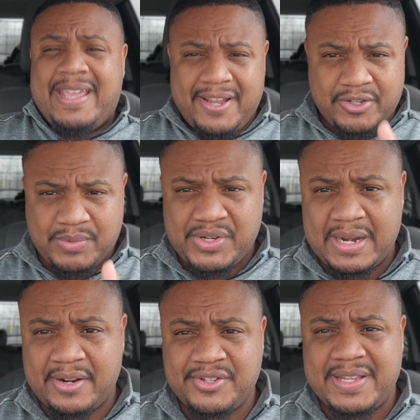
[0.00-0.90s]
Here's what you
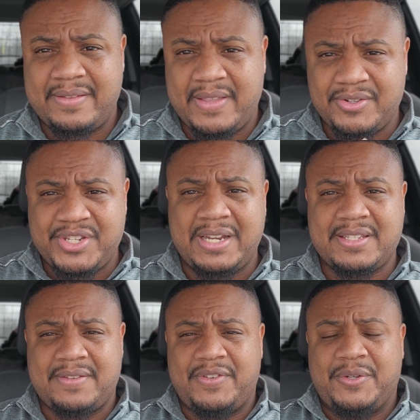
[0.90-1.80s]
got to understand. They're
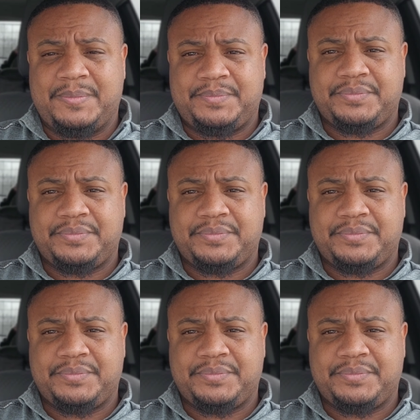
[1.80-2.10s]
jealous of you